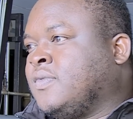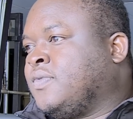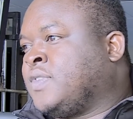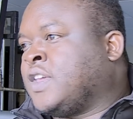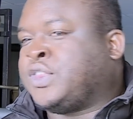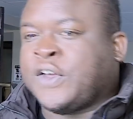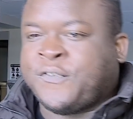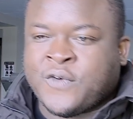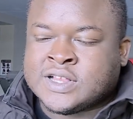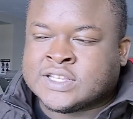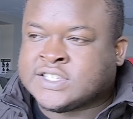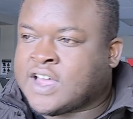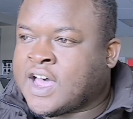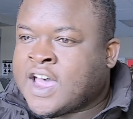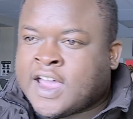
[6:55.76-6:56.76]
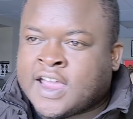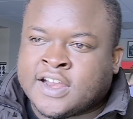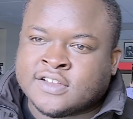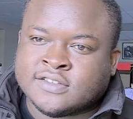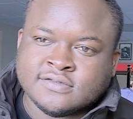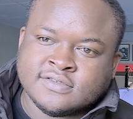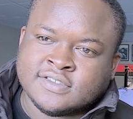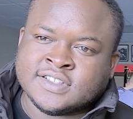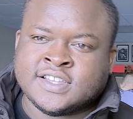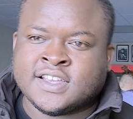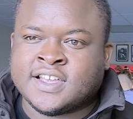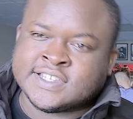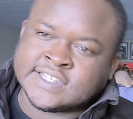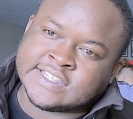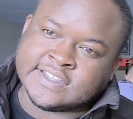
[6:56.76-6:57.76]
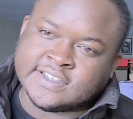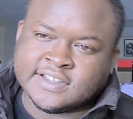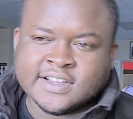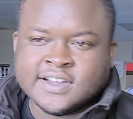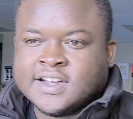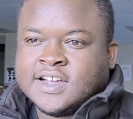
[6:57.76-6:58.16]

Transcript: the different side to Izzy.